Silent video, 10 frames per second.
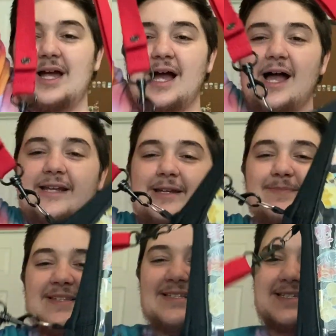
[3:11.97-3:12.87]
I keep
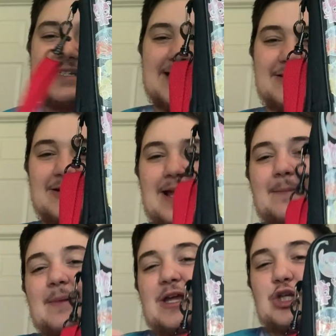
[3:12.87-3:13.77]
this together in
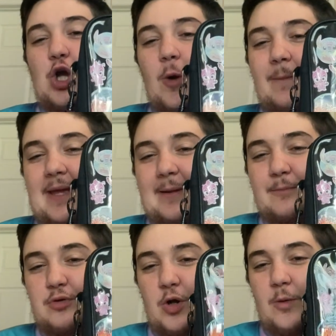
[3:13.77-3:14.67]
my Go Pin
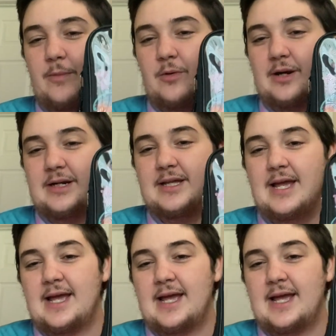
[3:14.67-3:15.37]
Pro board,